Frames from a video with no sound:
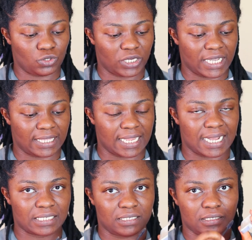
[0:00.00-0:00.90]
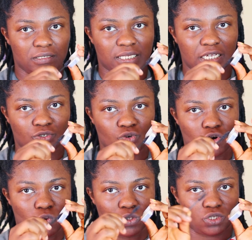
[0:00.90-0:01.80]
you get that, then you
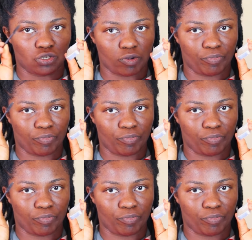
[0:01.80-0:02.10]
go with your